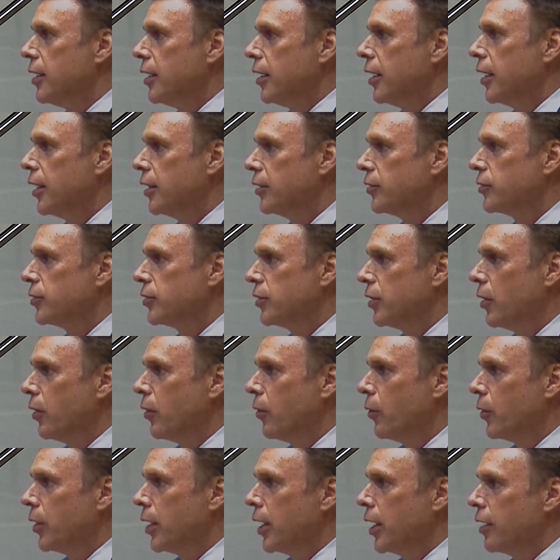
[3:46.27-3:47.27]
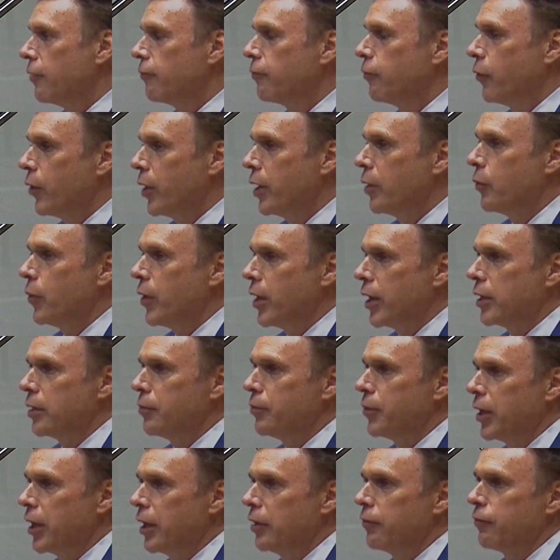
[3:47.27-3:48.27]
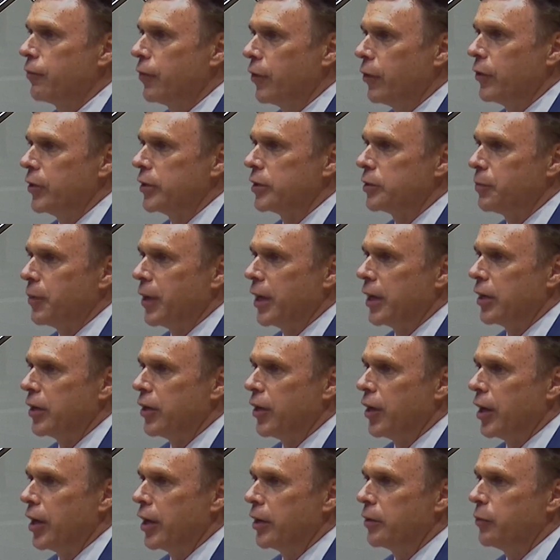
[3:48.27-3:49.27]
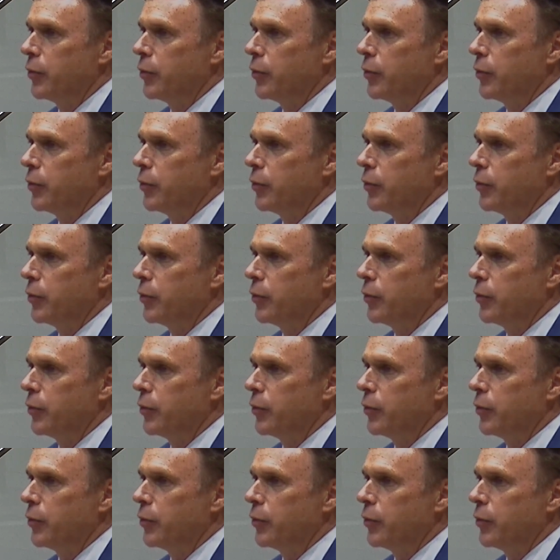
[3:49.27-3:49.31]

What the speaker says: And so if we want to be influenced by God,